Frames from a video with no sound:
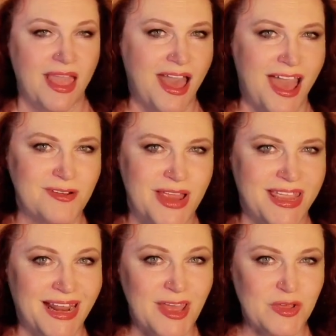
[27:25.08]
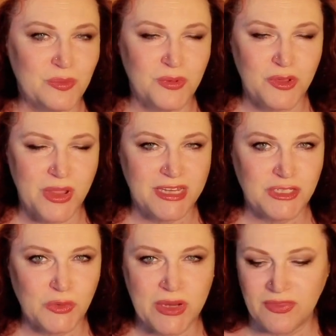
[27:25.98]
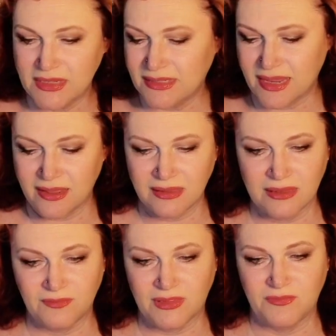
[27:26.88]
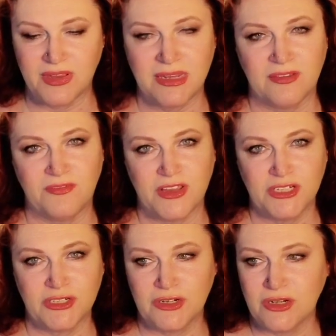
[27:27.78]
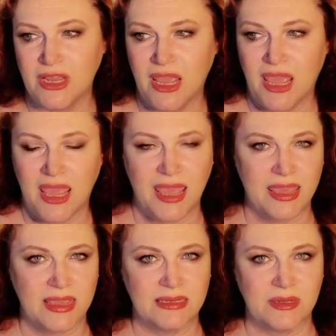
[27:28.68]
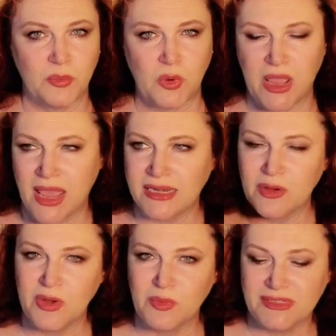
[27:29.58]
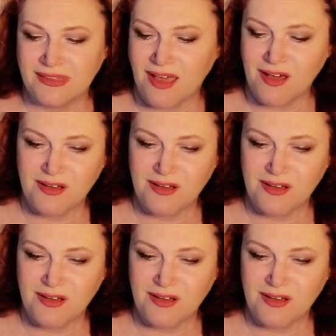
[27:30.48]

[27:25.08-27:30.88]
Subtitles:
All right, I hope you enjoyed this tale of Lavinia Fisher. And boy, I know it was long,